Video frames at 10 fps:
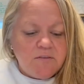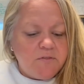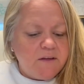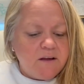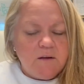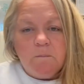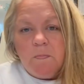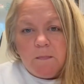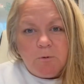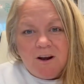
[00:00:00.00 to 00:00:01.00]

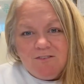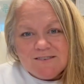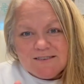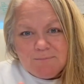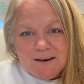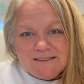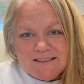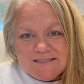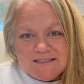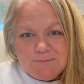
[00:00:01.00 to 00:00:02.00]
Whenever somebody
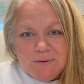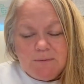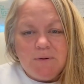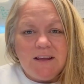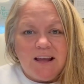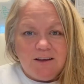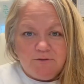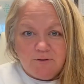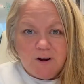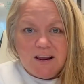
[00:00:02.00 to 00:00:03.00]
says it's BPA
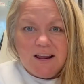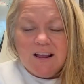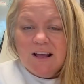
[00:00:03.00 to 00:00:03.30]
free,